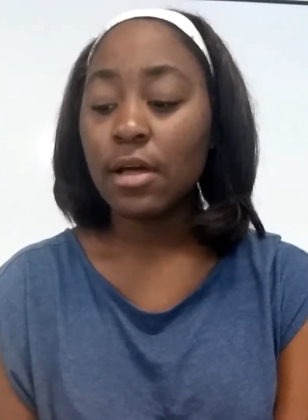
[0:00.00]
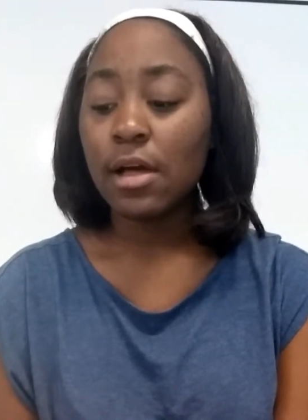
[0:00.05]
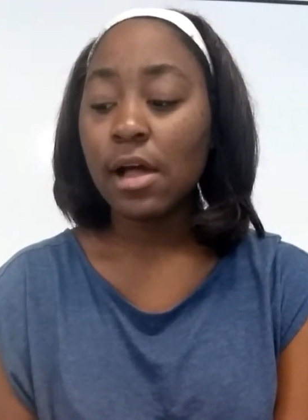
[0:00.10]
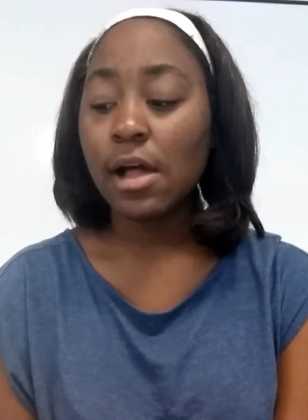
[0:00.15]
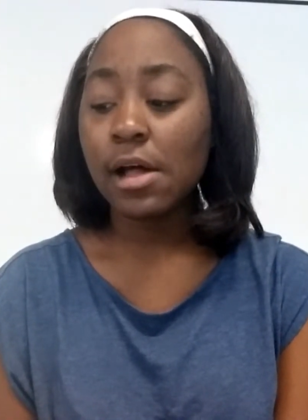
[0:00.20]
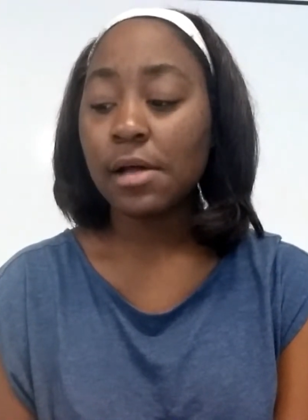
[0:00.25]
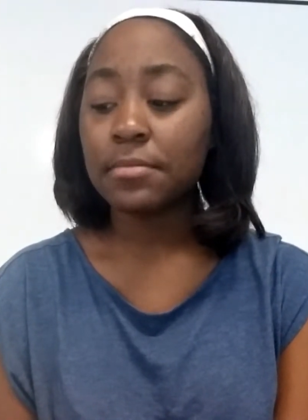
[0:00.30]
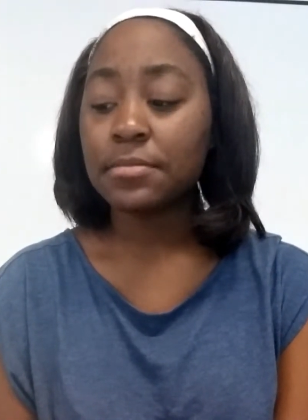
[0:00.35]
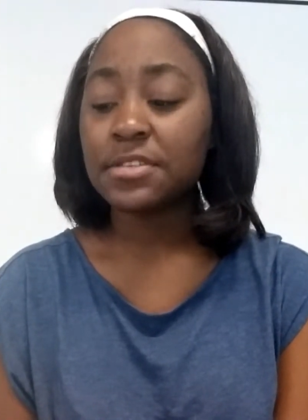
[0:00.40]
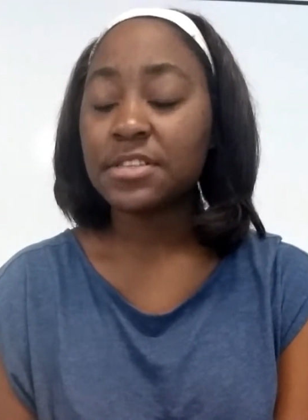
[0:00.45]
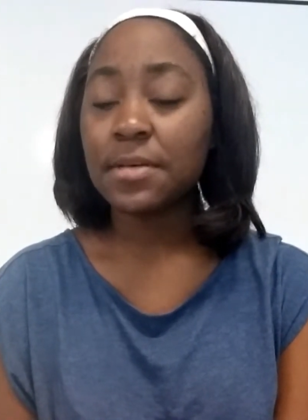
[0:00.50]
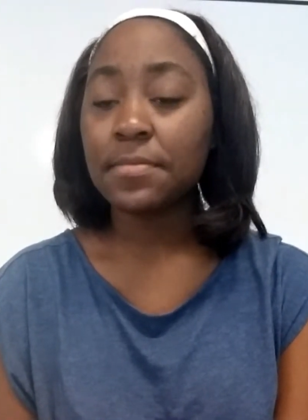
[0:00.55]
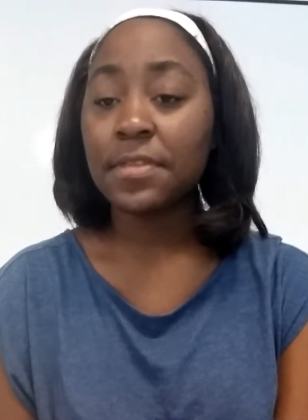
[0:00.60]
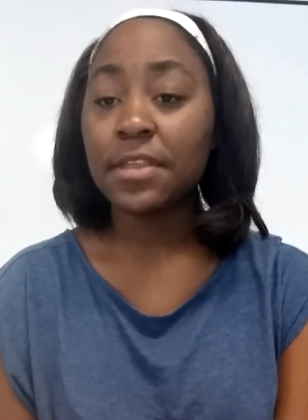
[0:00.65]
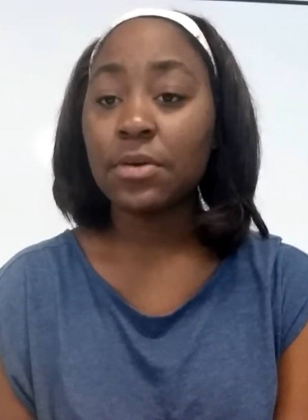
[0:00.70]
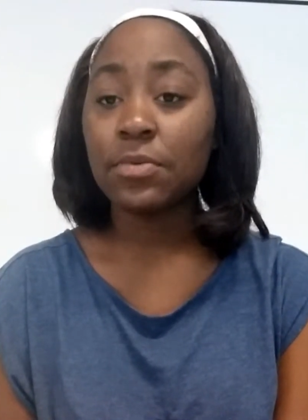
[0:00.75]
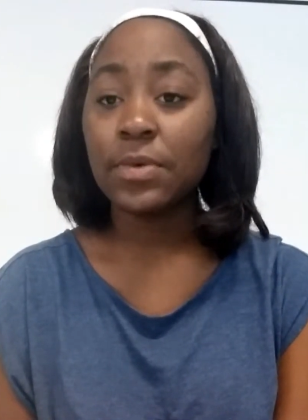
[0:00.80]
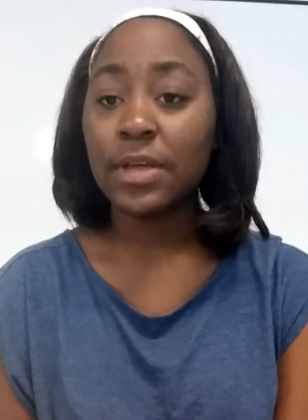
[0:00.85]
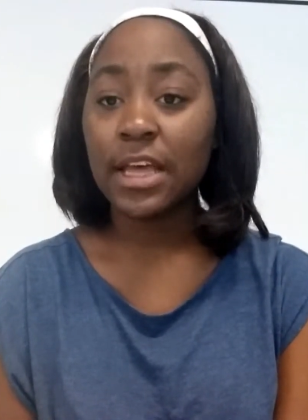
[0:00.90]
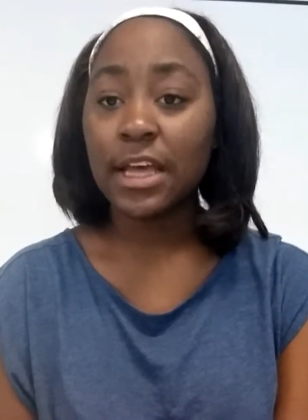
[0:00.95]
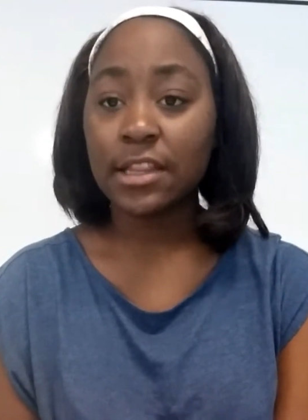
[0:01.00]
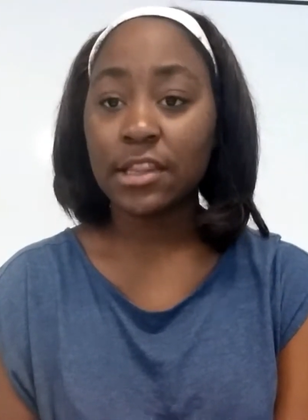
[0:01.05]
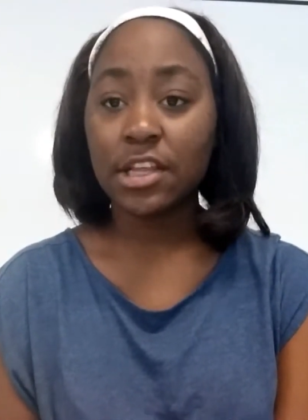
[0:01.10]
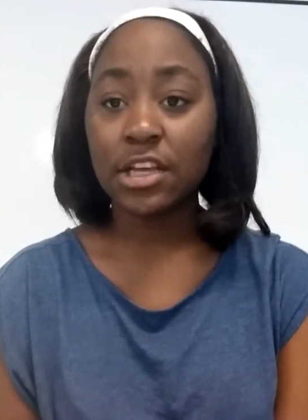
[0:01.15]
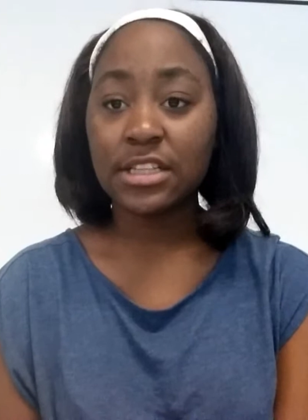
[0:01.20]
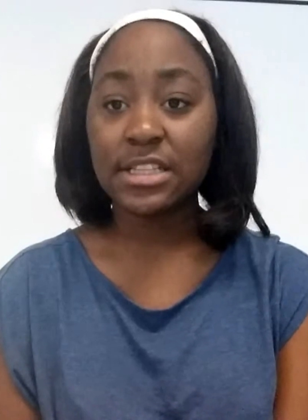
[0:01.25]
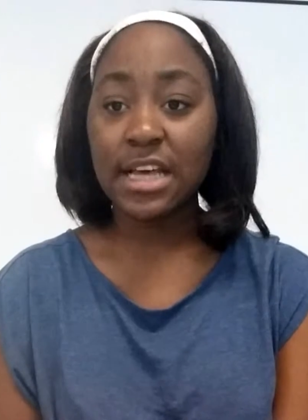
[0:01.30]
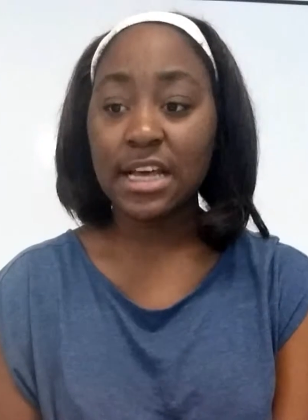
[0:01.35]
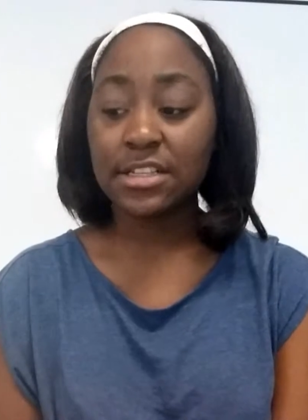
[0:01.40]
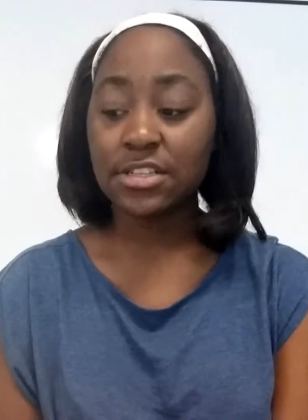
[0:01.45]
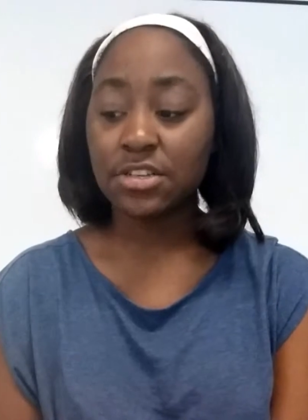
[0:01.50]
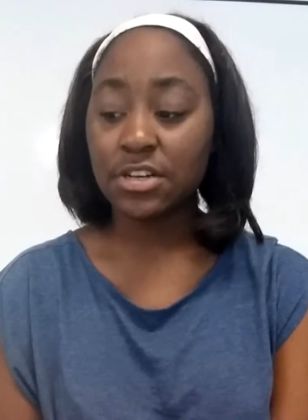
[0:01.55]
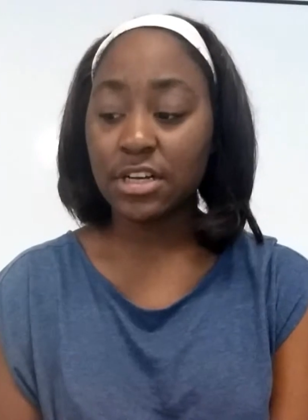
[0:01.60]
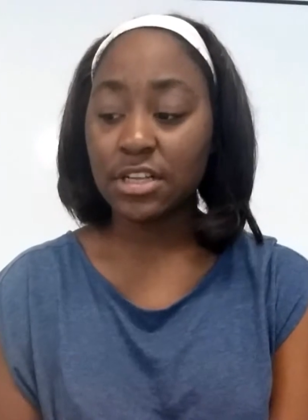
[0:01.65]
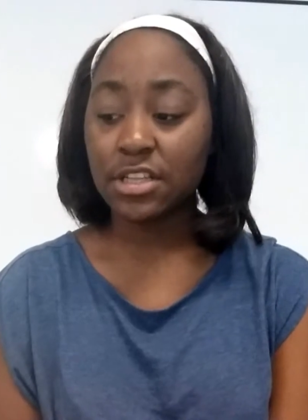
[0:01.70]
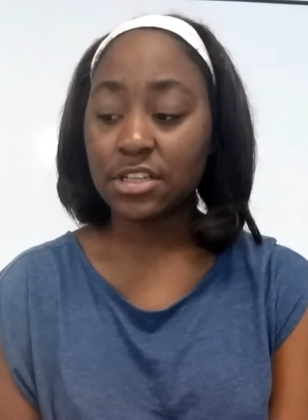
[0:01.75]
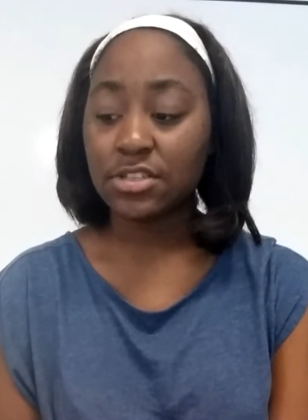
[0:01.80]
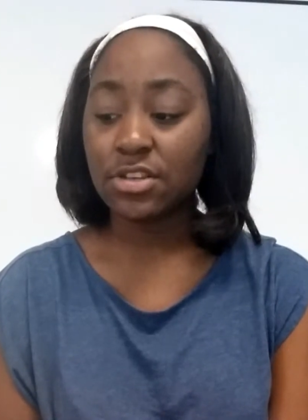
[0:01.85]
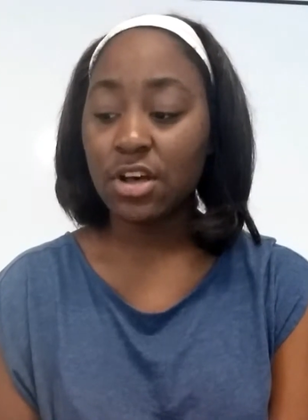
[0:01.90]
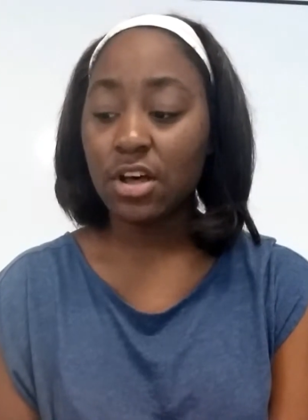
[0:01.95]
Something we had looked at
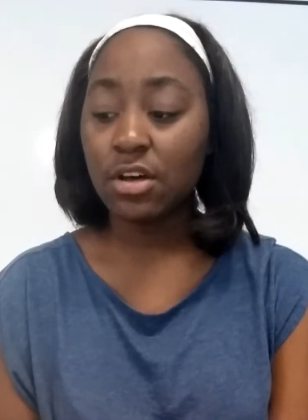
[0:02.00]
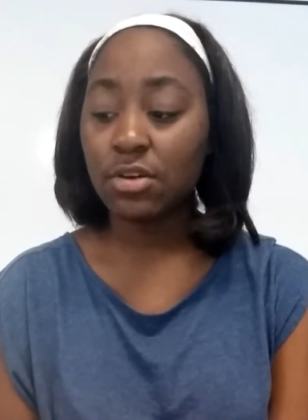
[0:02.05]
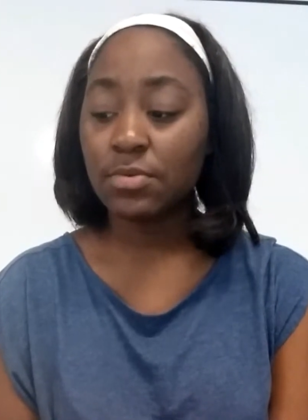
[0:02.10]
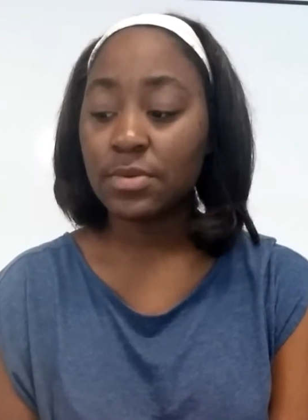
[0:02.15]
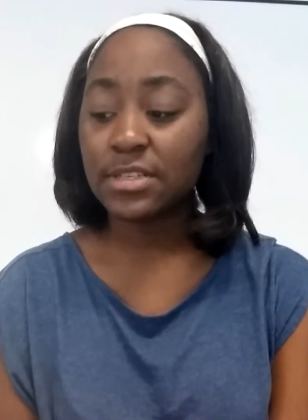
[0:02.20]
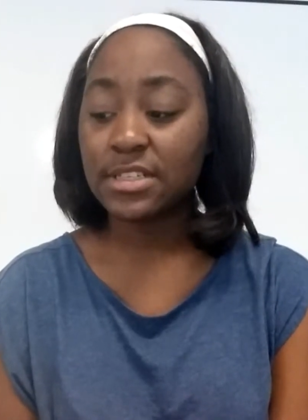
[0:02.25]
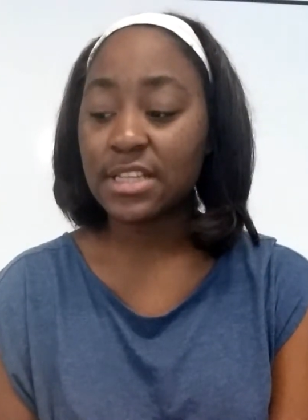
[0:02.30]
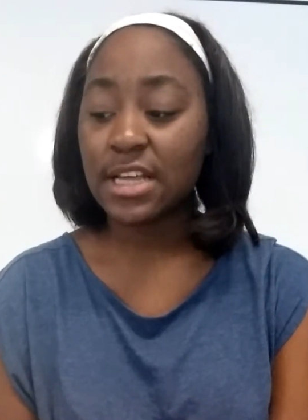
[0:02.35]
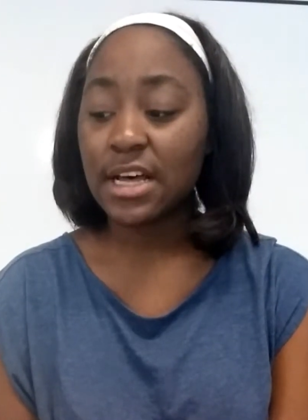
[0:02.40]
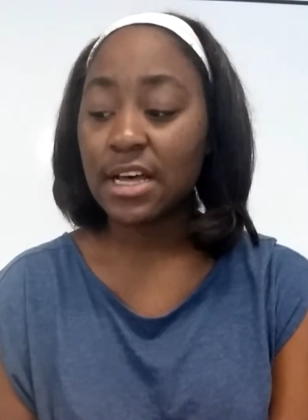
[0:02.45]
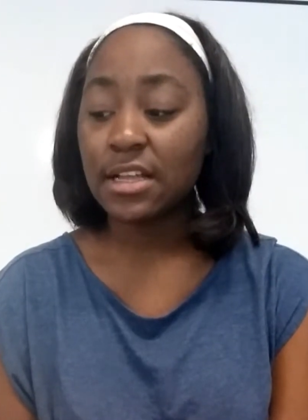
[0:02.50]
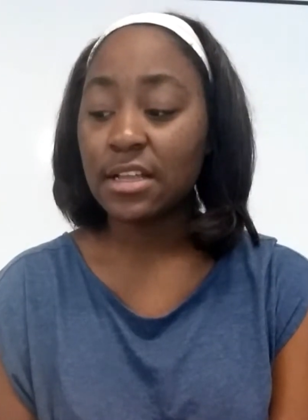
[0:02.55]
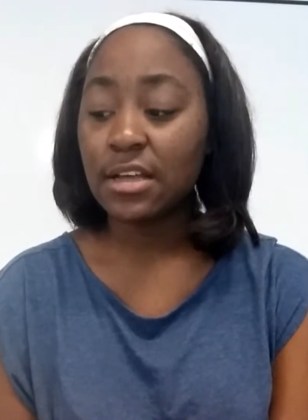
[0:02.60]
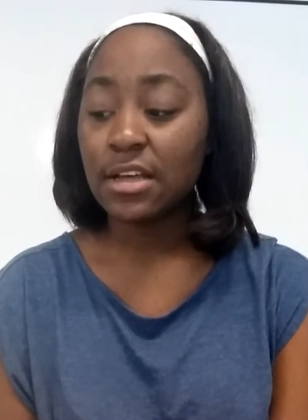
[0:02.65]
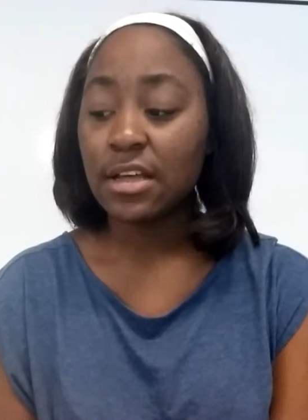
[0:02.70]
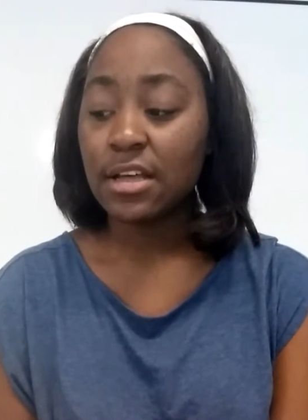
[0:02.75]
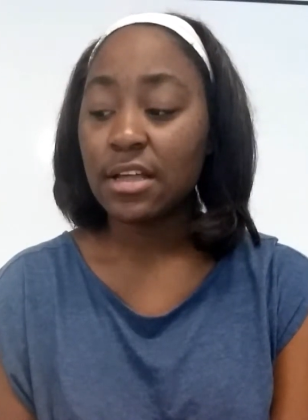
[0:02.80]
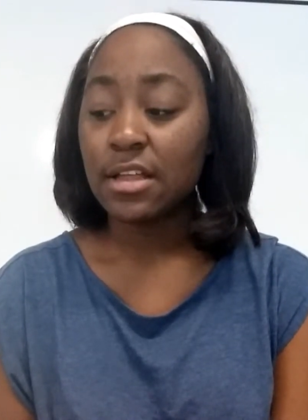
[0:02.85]
during the talk was that